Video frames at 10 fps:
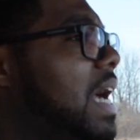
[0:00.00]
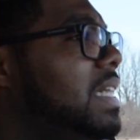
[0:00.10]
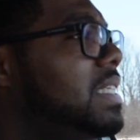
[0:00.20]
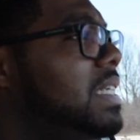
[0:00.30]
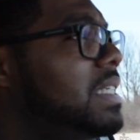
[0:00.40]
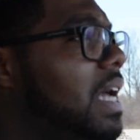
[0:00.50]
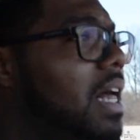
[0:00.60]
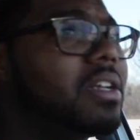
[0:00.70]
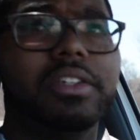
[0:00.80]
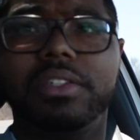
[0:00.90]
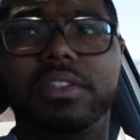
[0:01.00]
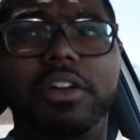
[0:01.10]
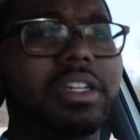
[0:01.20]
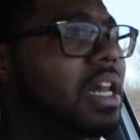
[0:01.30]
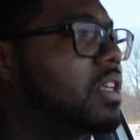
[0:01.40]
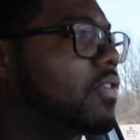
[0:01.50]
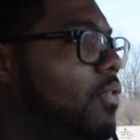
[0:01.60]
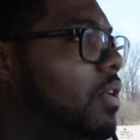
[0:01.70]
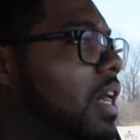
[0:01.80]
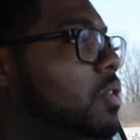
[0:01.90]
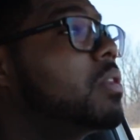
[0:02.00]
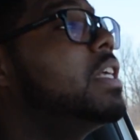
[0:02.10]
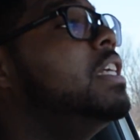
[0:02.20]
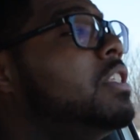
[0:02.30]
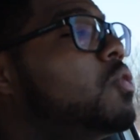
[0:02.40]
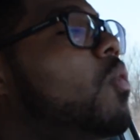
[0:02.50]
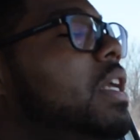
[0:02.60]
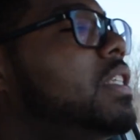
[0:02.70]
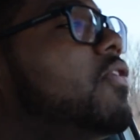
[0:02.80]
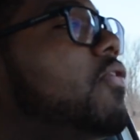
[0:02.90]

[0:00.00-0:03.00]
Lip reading: $30 or $40, within $20 to